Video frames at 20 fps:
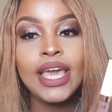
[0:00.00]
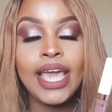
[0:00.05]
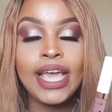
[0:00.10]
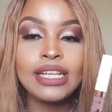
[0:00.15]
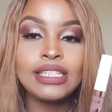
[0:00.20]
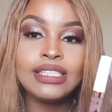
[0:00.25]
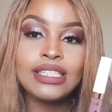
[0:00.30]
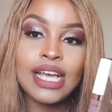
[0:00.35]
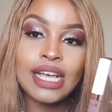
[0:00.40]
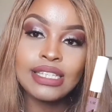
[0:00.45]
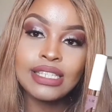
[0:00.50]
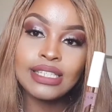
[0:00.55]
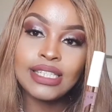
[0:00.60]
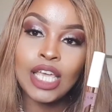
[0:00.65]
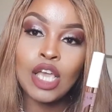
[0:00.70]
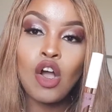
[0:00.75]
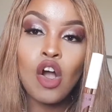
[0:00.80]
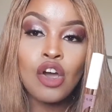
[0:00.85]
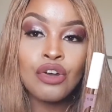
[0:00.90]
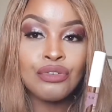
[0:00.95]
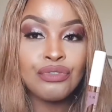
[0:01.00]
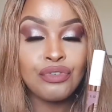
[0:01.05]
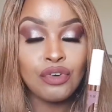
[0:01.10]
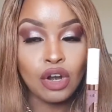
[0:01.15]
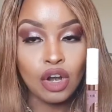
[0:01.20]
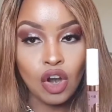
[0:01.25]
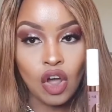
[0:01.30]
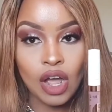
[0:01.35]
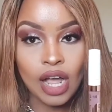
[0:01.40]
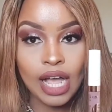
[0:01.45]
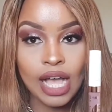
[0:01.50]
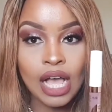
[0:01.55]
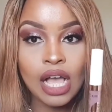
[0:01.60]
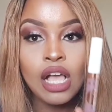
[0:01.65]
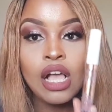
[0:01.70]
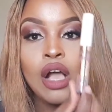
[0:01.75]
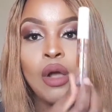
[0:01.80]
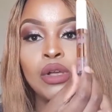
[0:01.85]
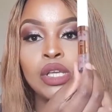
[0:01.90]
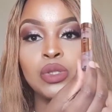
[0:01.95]
It does stay on for longer.
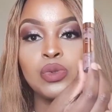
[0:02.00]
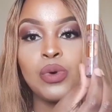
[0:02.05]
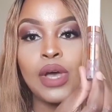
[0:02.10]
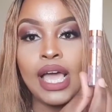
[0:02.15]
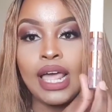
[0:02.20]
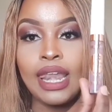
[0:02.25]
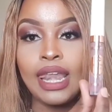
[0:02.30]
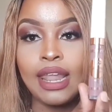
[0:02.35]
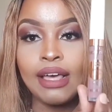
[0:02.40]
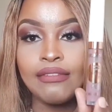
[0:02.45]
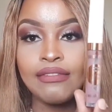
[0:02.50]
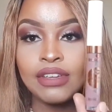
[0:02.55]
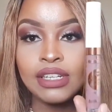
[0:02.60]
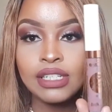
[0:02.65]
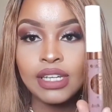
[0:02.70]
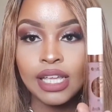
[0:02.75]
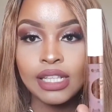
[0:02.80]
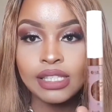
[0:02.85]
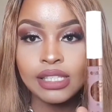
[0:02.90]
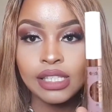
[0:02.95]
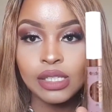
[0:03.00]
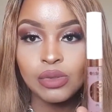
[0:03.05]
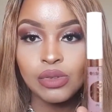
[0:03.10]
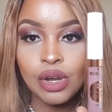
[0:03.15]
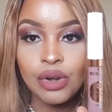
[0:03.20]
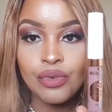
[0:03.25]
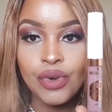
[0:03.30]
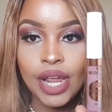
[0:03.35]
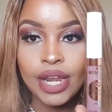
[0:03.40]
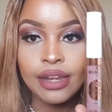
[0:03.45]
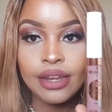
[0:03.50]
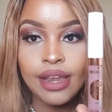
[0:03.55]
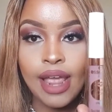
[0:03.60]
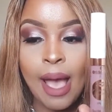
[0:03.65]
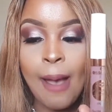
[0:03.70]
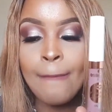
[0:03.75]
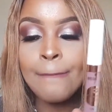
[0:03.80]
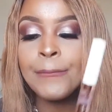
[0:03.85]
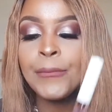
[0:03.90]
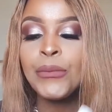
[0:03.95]
This is why I love it. It's this one right
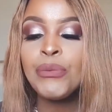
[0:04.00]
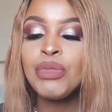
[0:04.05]
here.